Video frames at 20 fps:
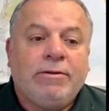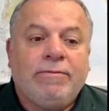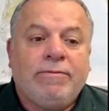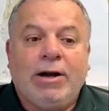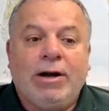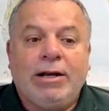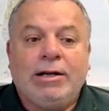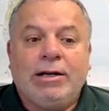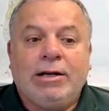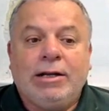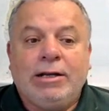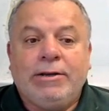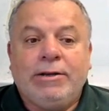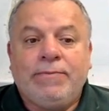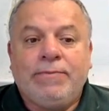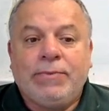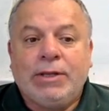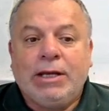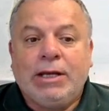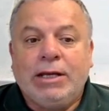
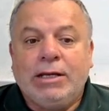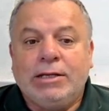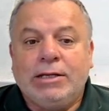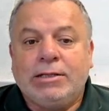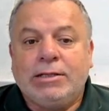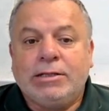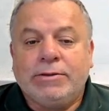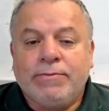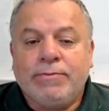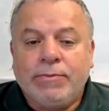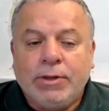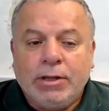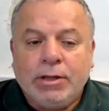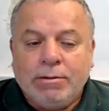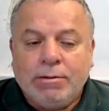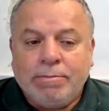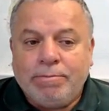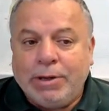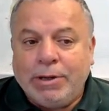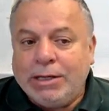finally, is
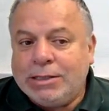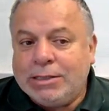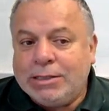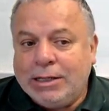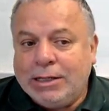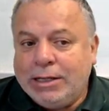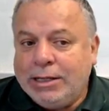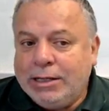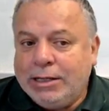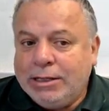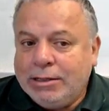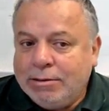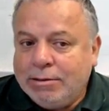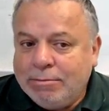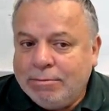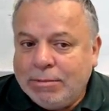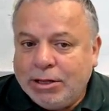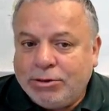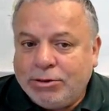basically